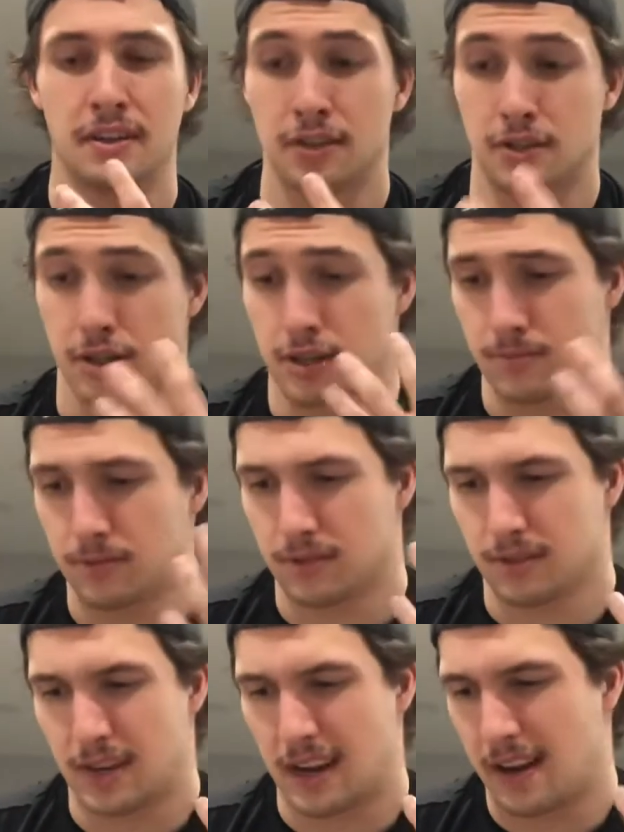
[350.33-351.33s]

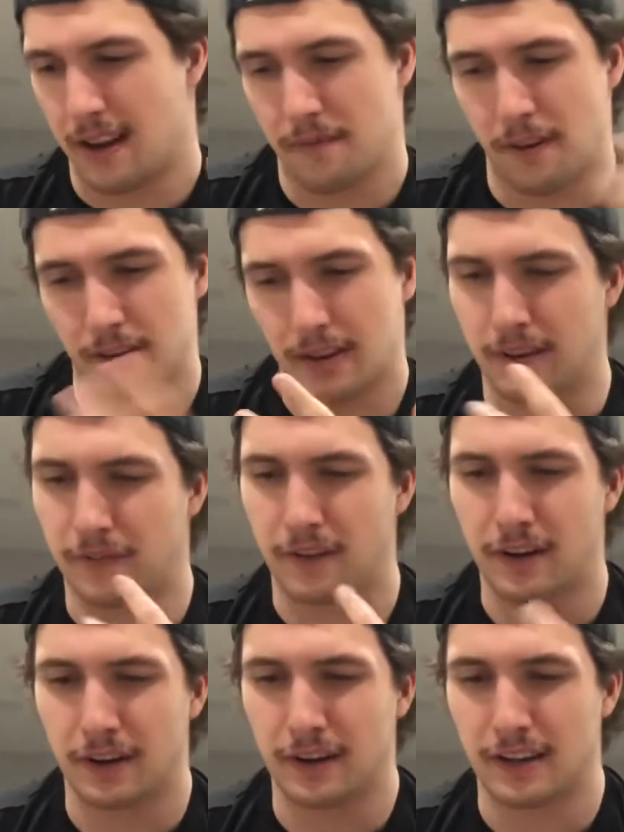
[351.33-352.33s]
durable, and I felt like
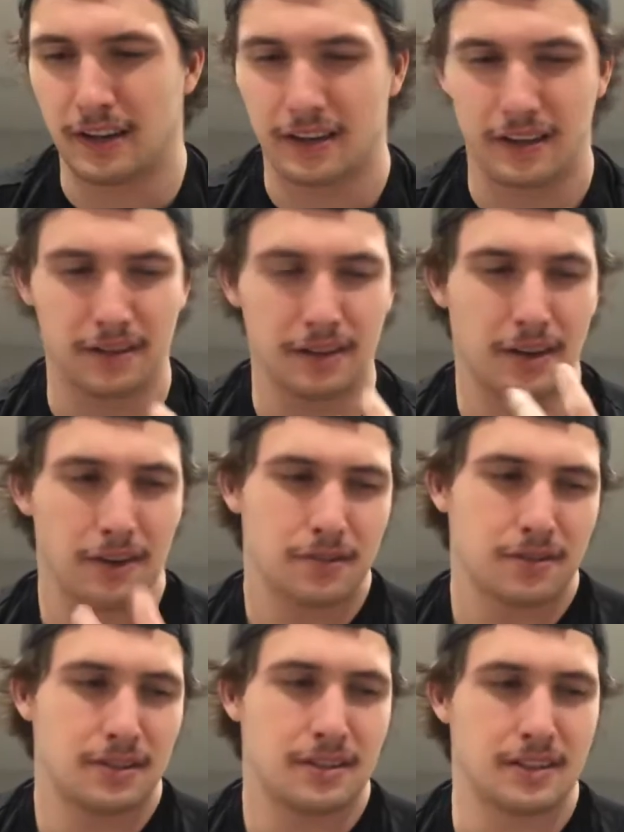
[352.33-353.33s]
very, it
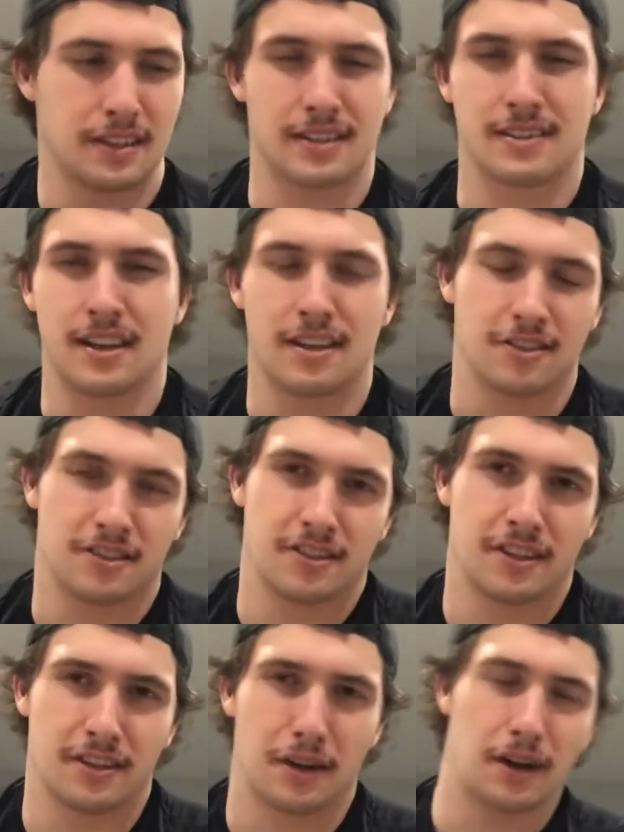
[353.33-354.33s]
also is like a stylish sneaker.